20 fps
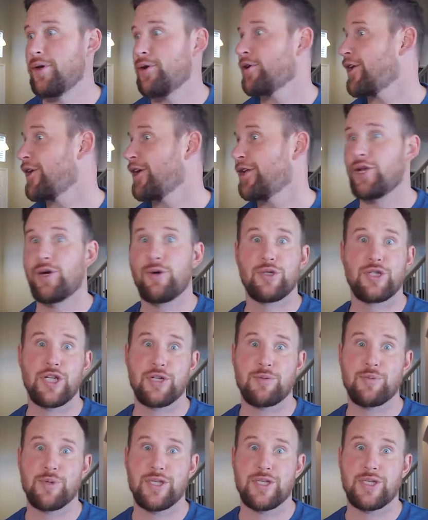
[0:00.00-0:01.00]
Okay, no
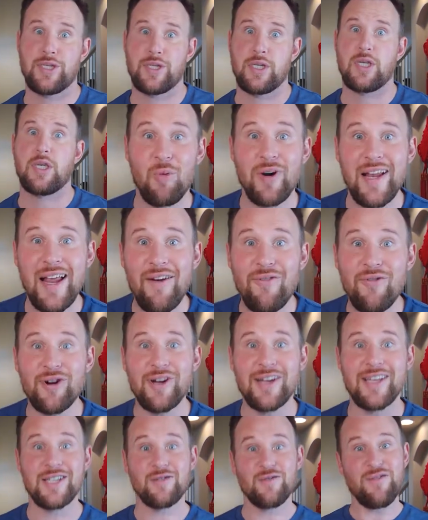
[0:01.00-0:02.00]
judgments. Whatever
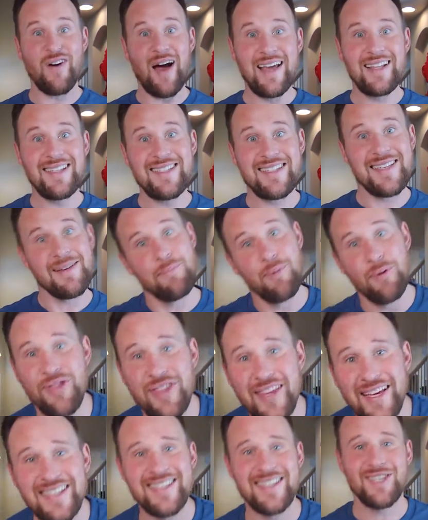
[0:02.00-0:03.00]
it is, find simple
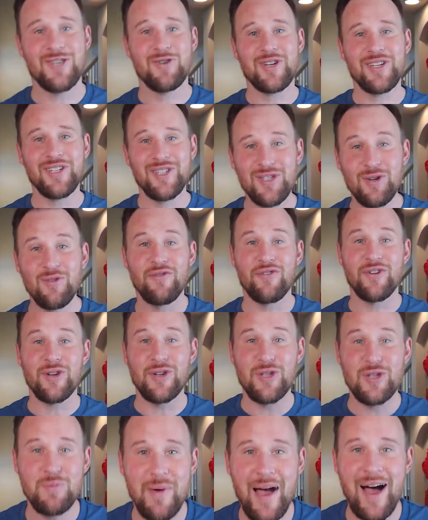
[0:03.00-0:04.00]
things that you can do for your
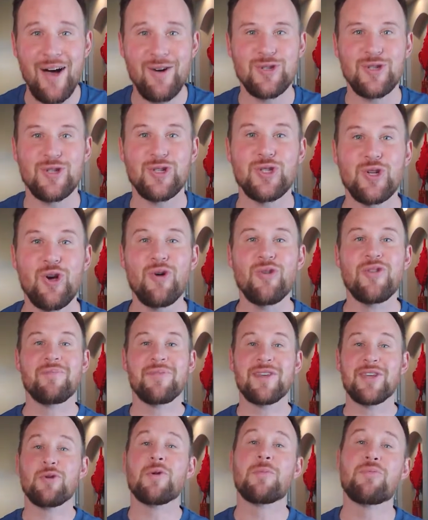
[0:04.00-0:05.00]
spouse to show them
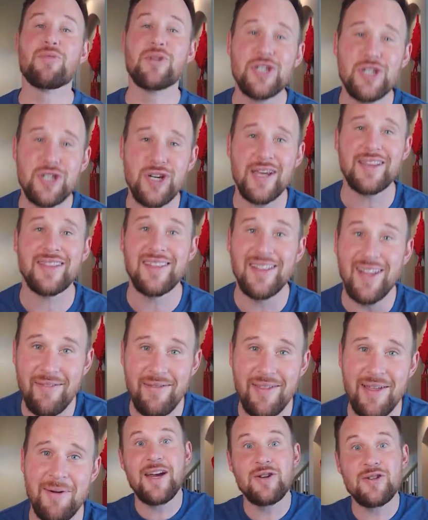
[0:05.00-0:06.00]
that you appreciate and love
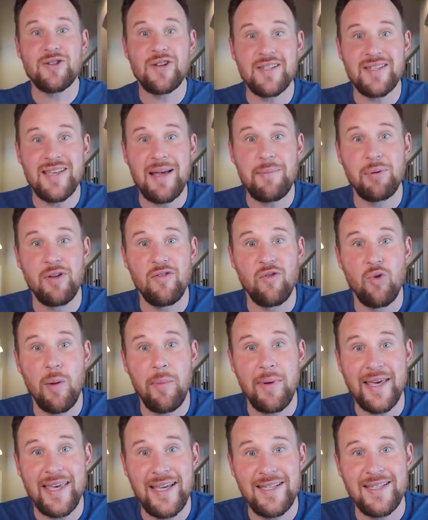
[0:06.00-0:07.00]
them. Here's an example of what
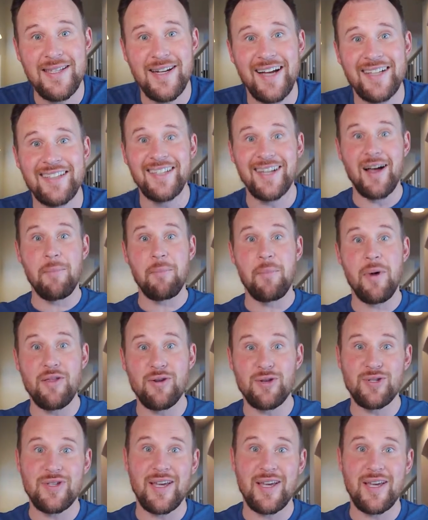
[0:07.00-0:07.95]
my kids and I did on Mother's